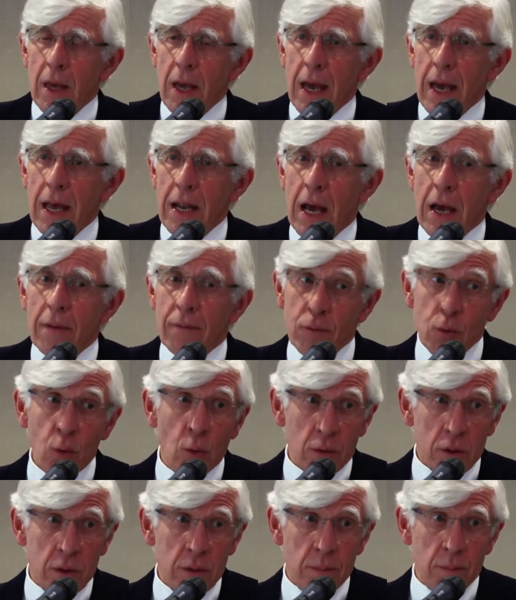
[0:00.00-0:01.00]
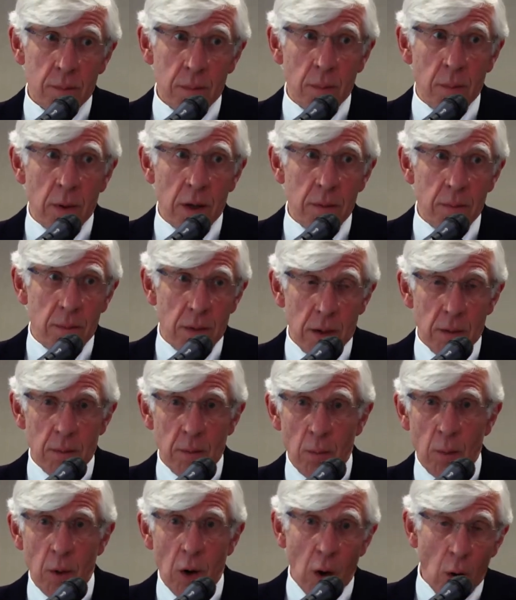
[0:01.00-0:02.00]
And I've talked
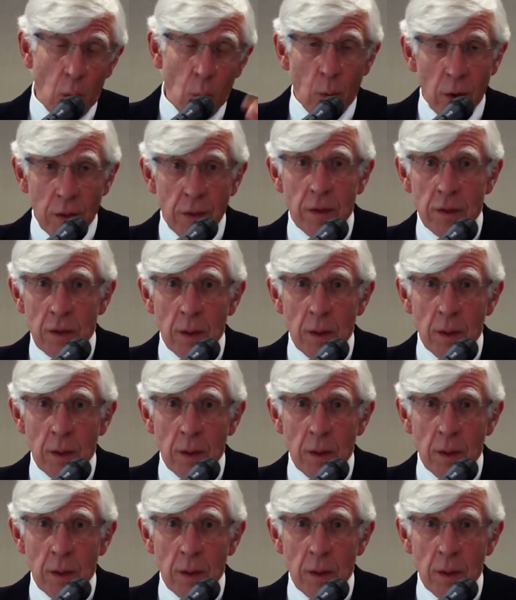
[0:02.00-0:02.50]
within